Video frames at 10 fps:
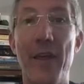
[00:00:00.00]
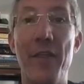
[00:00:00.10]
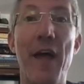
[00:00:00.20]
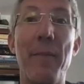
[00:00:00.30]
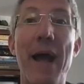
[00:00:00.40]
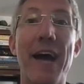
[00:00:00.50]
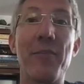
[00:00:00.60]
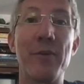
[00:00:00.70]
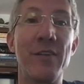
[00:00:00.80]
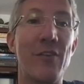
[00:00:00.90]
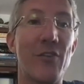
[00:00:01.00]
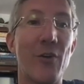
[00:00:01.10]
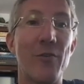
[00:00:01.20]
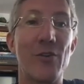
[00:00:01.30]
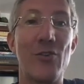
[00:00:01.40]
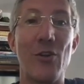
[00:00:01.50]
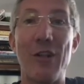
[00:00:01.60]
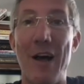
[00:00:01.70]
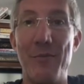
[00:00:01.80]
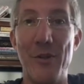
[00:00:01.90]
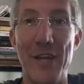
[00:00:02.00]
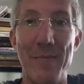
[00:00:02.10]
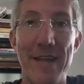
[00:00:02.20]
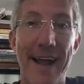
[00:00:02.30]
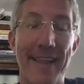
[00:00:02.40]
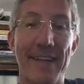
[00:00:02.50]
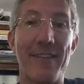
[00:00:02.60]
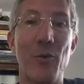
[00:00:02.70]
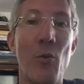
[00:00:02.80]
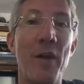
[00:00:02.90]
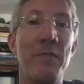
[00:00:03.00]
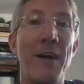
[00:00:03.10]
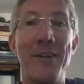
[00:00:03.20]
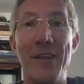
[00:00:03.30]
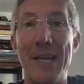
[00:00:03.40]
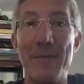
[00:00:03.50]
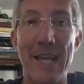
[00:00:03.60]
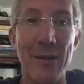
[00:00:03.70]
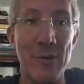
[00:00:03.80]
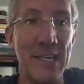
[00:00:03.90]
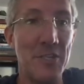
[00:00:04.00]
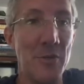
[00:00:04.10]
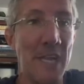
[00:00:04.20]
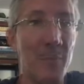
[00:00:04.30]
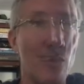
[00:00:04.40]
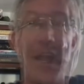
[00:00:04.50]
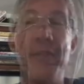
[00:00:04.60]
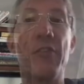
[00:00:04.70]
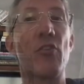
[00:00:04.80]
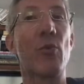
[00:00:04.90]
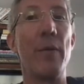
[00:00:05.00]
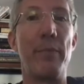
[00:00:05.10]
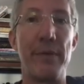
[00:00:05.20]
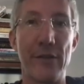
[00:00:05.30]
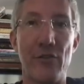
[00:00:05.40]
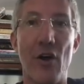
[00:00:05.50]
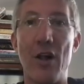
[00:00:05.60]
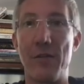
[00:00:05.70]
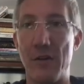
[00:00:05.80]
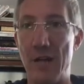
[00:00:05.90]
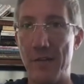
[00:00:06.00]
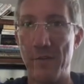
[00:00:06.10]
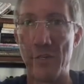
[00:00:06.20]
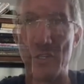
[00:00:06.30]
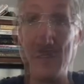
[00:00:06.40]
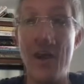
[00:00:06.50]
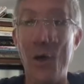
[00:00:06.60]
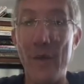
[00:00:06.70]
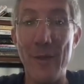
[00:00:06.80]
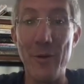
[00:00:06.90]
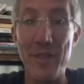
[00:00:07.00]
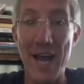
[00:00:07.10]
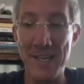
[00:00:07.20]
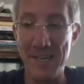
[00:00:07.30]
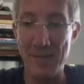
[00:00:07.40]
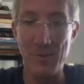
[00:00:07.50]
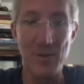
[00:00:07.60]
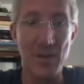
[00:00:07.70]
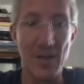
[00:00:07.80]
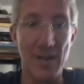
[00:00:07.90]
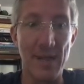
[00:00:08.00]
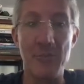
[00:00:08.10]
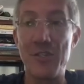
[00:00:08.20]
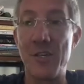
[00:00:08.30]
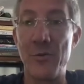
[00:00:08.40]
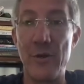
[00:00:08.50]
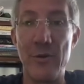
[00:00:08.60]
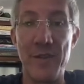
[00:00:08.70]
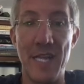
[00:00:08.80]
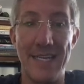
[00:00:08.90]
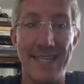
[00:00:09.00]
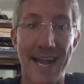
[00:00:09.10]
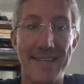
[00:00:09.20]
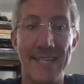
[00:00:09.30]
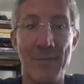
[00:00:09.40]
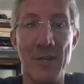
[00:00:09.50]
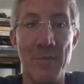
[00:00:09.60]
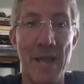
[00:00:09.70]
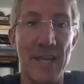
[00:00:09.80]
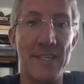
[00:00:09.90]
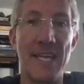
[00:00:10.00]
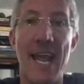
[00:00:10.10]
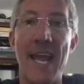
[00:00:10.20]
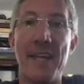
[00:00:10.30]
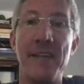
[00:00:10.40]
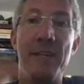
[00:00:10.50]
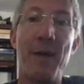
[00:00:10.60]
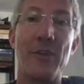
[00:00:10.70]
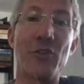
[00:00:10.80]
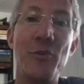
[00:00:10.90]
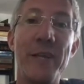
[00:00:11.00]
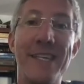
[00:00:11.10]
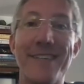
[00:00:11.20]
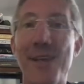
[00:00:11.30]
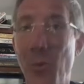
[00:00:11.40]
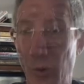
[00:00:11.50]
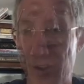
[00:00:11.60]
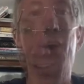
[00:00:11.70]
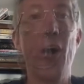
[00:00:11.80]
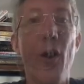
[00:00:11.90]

That path brings us over to Cloud Build API. That's the one final API we need to enable. And this is what builds all of our Cloud Functions. Okay, with that enabled, I'm just going to rerun the exact same command, and in about 2 minutes, it'll work.